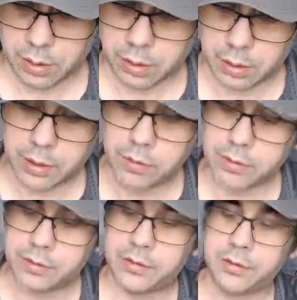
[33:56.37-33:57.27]
Oh, I know
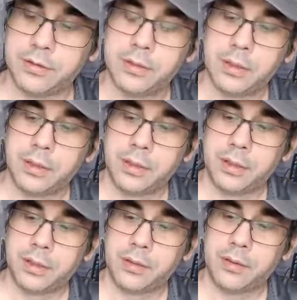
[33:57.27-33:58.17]
what this is.
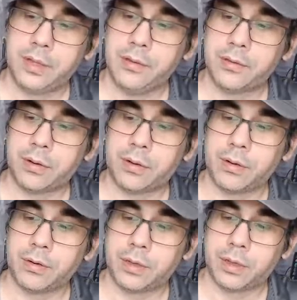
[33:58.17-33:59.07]
These
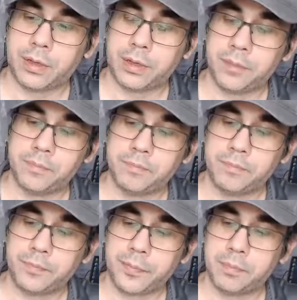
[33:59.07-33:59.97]
are the
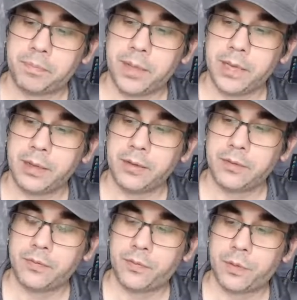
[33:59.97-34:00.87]

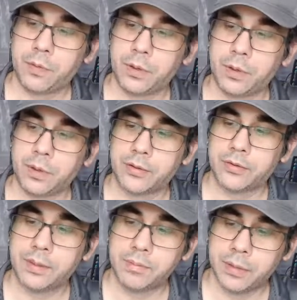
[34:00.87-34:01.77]
pegs for
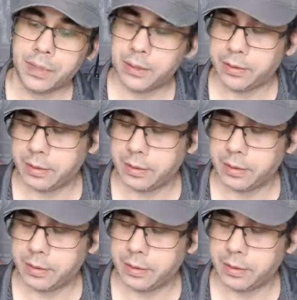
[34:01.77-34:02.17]
assembling